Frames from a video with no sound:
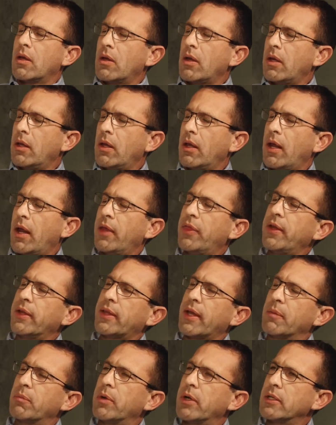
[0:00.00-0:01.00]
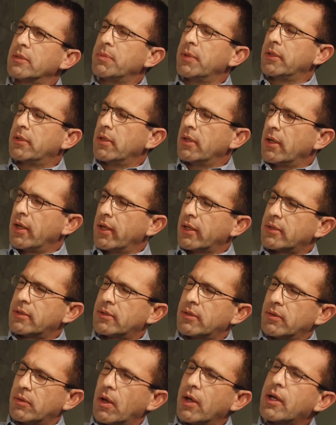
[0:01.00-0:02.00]
And I think that brings me to the
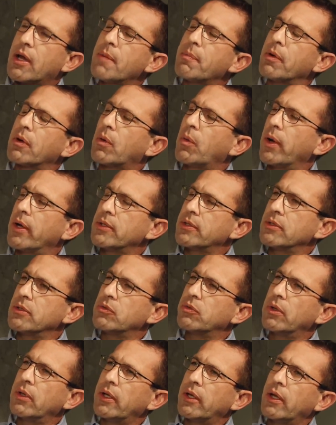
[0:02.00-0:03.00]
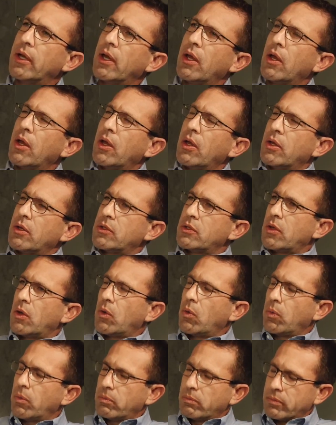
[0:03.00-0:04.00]
next, a couple questions really.
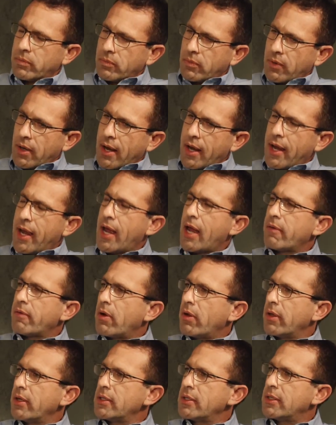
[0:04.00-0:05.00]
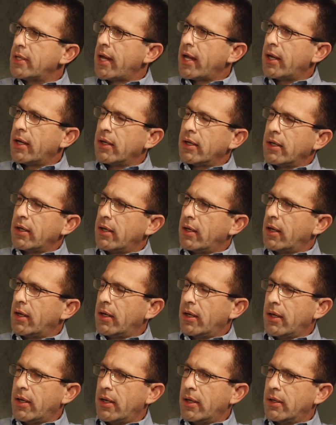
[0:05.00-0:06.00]
So I have all this data
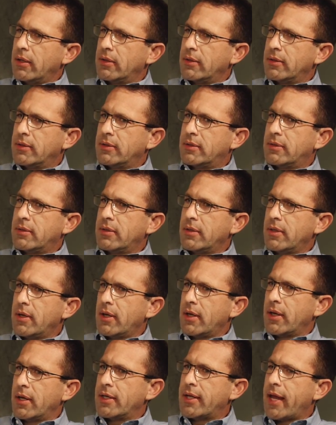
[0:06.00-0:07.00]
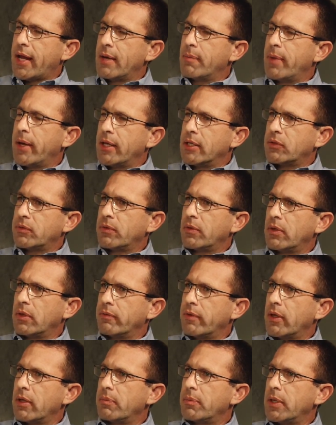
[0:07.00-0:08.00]
in a database full
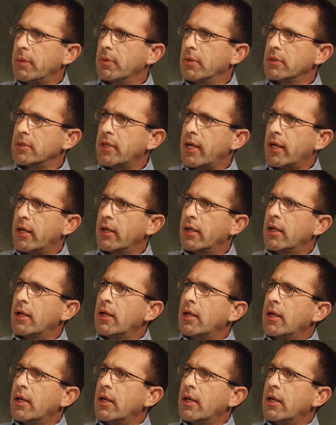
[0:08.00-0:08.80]
of other people's data.